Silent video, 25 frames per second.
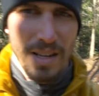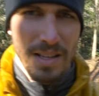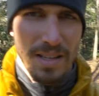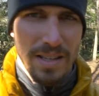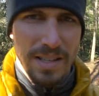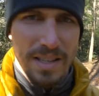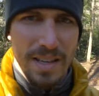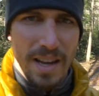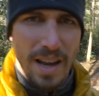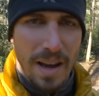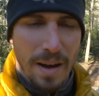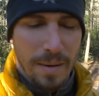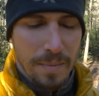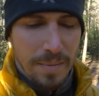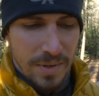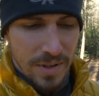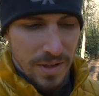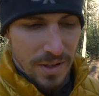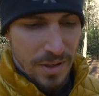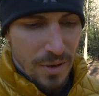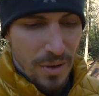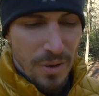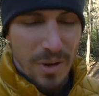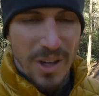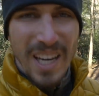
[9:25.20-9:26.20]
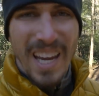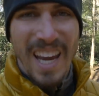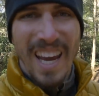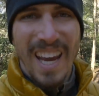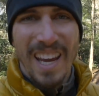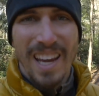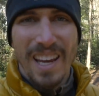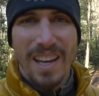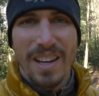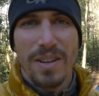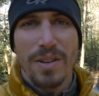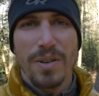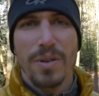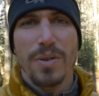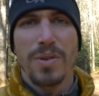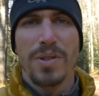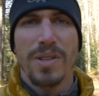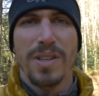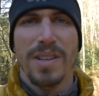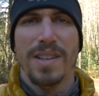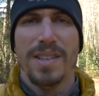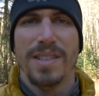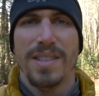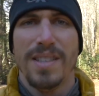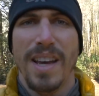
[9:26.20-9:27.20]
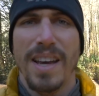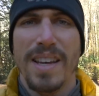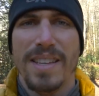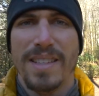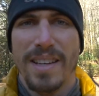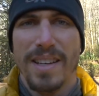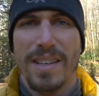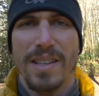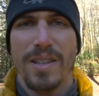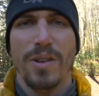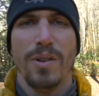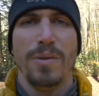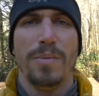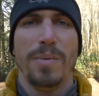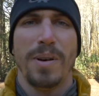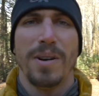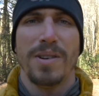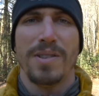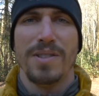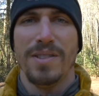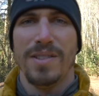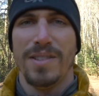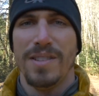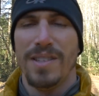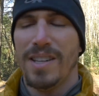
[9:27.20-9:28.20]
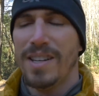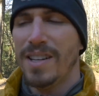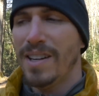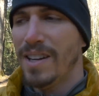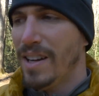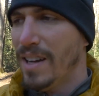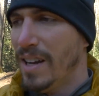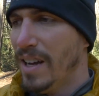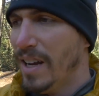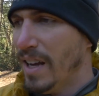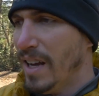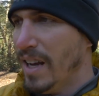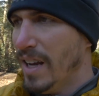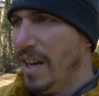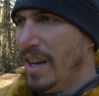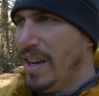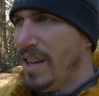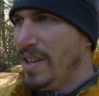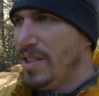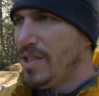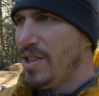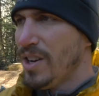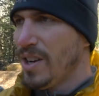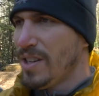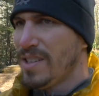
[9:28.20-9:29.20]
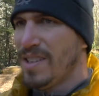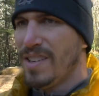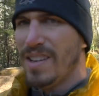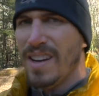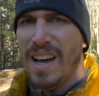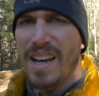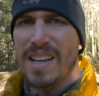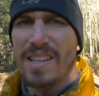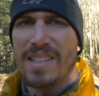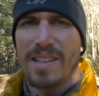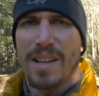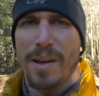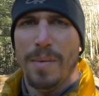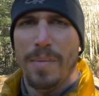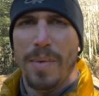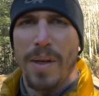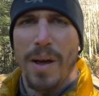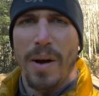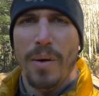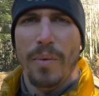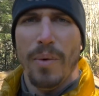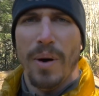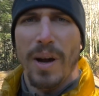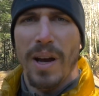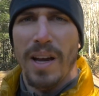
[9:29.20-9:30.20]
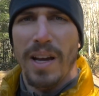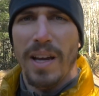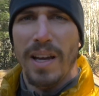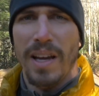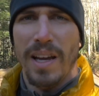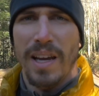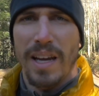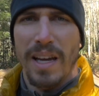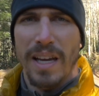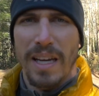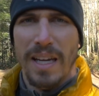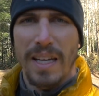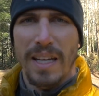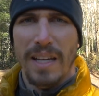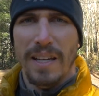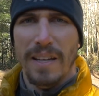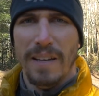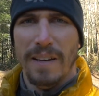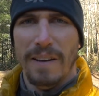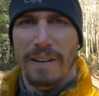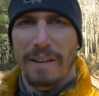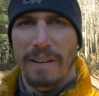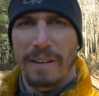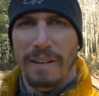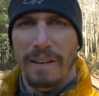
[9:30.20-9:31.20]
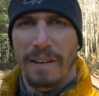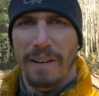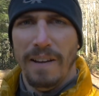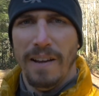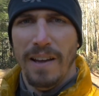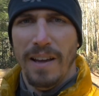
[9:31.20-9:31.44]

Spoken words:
steps, you can use this as a 2-person tent. Justin and I slept that way in